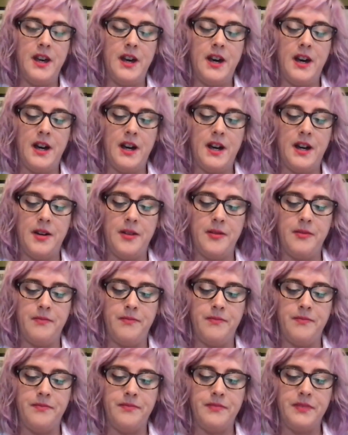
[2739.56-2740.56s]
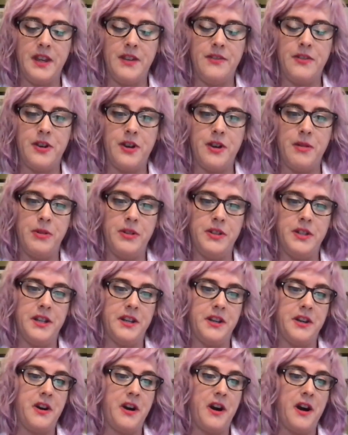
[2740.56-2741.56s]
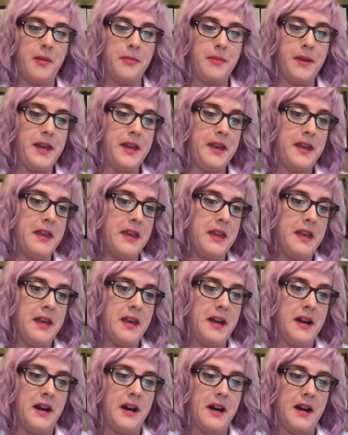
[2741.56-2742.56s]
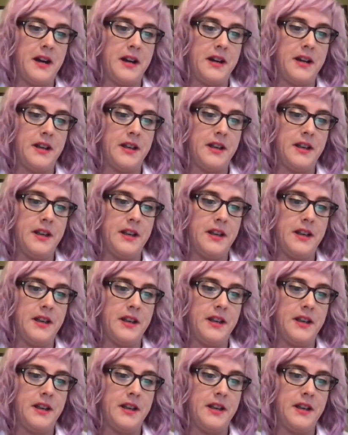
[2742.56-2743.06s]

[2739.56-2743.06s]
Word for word: um, if they're able to get a copy, uh,